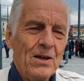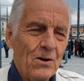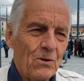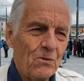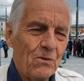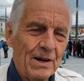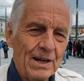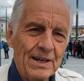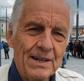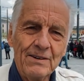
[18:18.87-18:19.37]

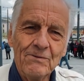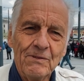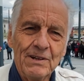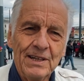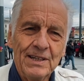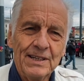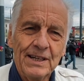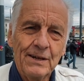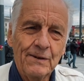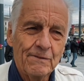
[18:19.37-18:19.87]

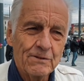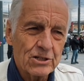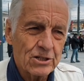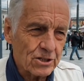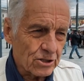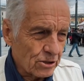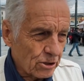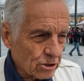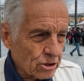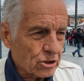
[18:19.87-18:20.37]
when there
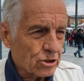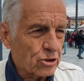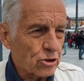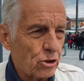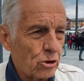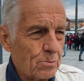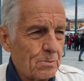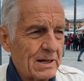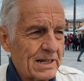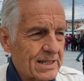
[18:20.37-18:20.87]
was not
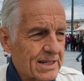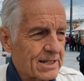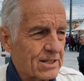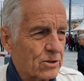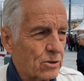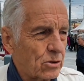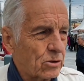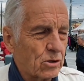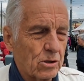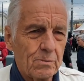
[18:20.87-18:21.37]
so much
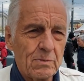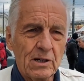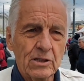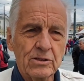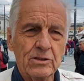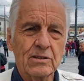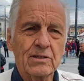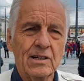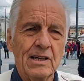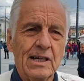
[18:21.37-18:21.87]
talk about
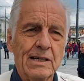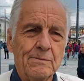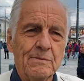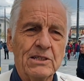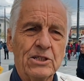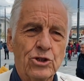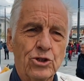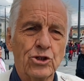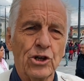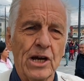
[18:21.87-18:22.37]
the
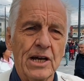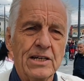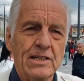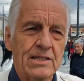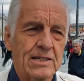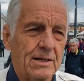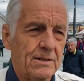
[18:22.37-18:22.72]
climate change.